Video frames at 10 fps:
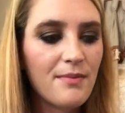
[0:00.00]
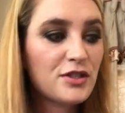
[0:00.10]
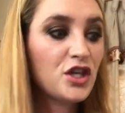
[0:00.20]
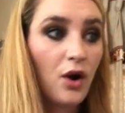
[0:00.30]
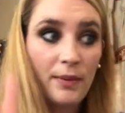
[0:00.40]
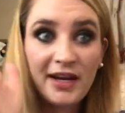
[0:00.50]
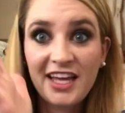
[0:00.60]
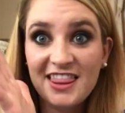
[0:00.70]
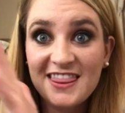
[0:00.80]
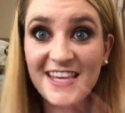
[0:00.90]
So I'm gonna
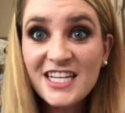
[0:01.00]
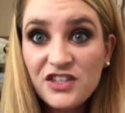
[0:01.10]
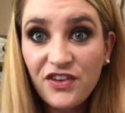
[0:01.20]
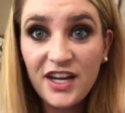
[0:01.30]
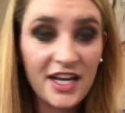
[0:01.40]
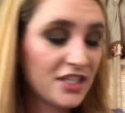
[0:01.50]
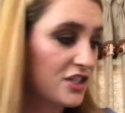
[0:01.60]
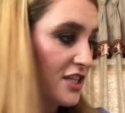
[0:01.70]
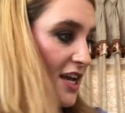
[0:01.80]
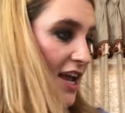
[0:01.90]
get these
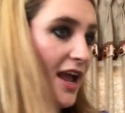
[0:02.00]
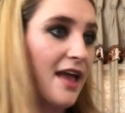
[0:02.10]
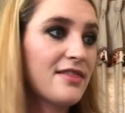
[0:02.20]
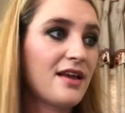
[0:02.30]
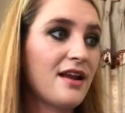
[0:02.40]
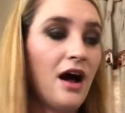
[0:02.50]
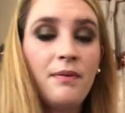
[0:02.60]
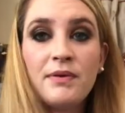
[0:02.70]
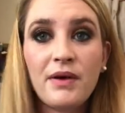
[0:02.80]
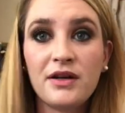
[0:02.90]
finished, and then
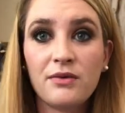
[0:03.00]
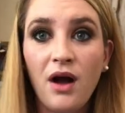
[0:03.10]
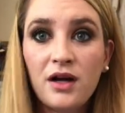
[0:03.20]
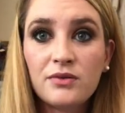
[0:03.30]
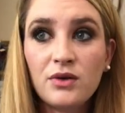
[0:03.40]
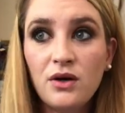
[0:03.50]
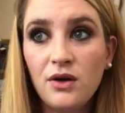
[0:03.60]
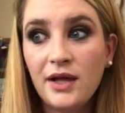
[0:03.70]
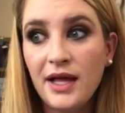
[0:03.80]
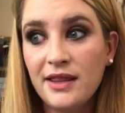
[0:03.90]
I'll be ready to rock and
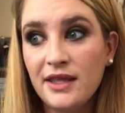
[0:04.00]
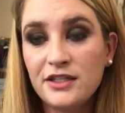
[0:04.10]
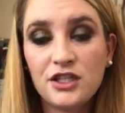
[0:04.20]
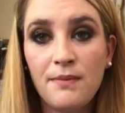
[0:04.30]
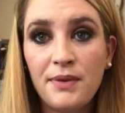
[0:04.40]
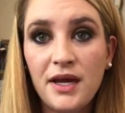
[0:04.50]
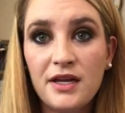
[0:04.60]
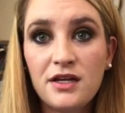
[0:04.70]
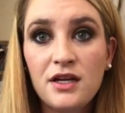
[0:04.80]
roll and then jump in.